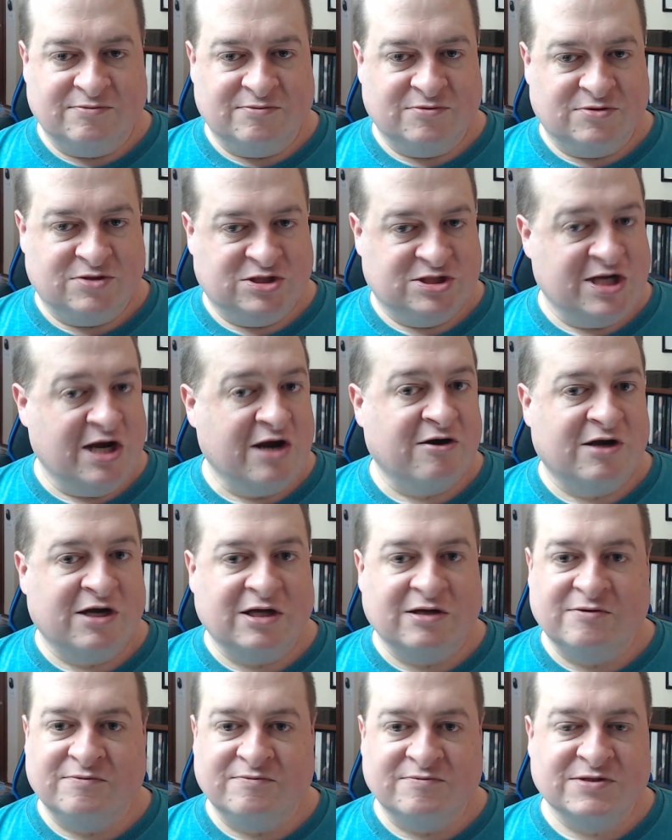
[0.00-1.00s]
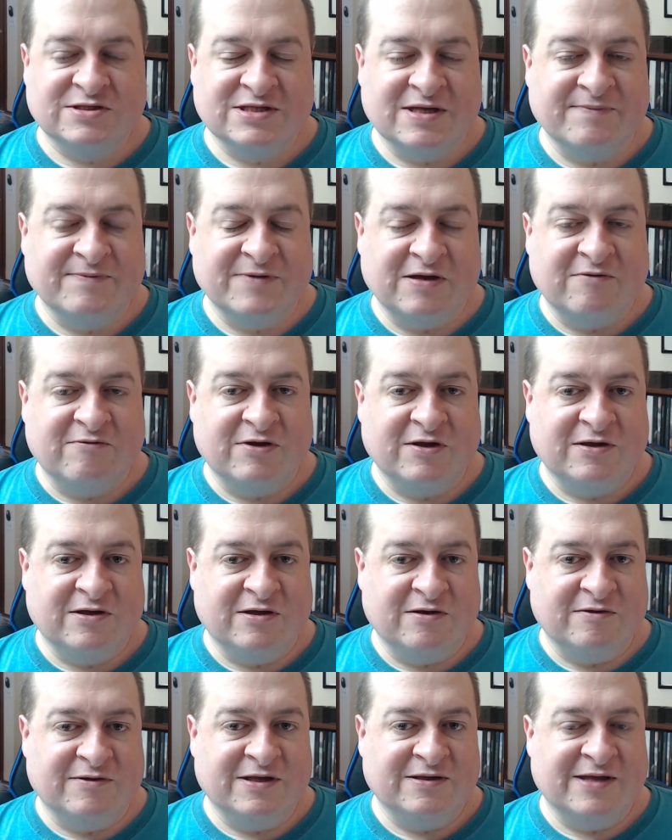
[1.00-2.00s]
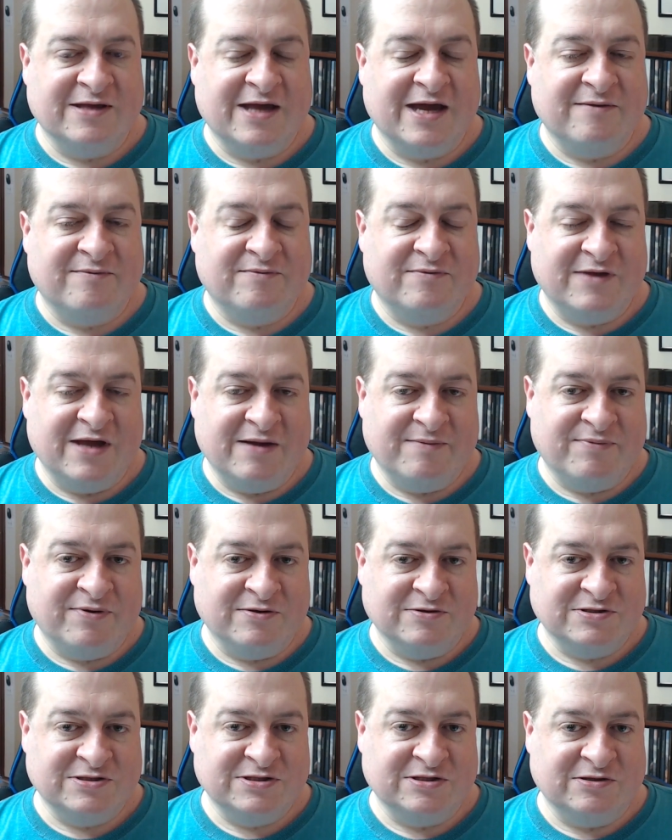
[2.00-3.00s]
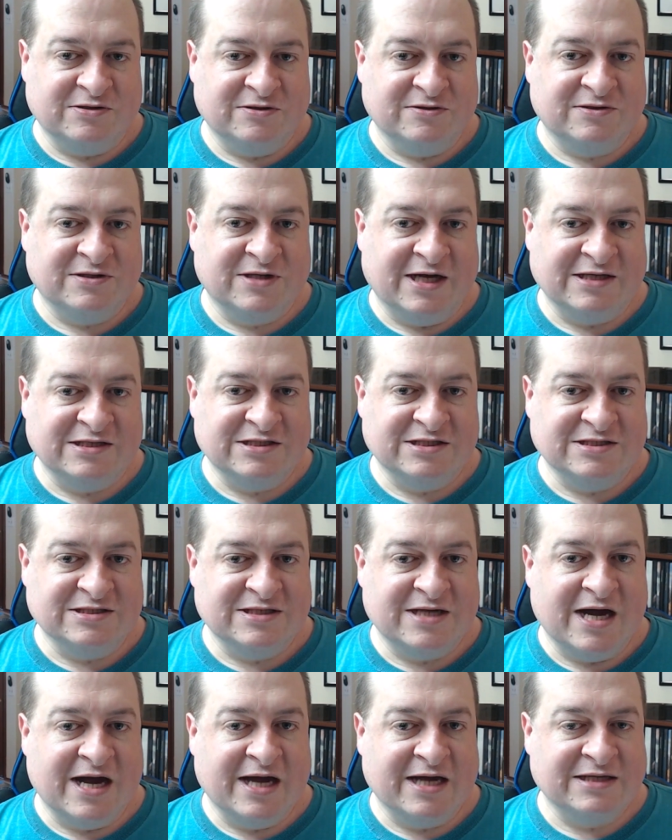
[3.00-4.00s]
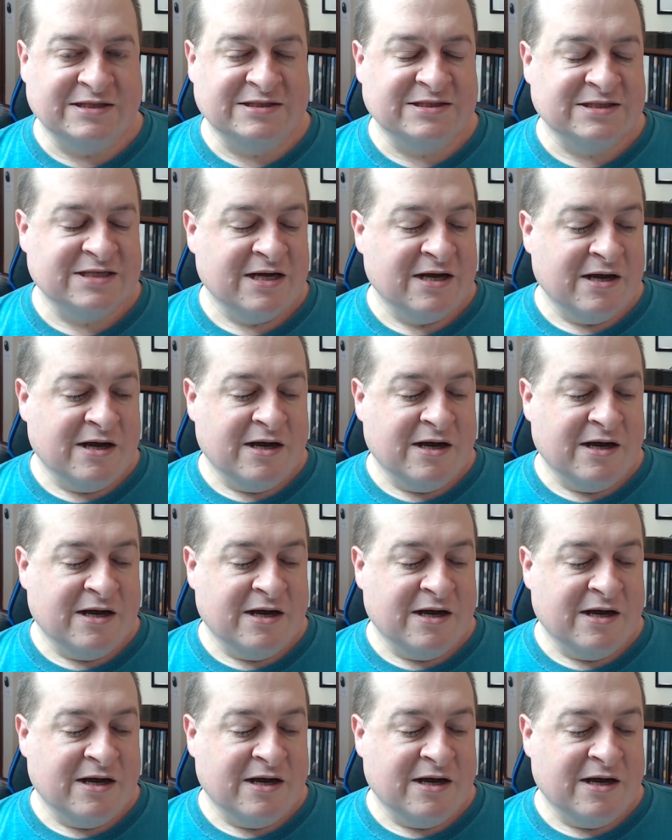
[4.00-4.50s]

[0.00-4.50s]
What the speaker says: sharing something with you, then that personal touch is nice.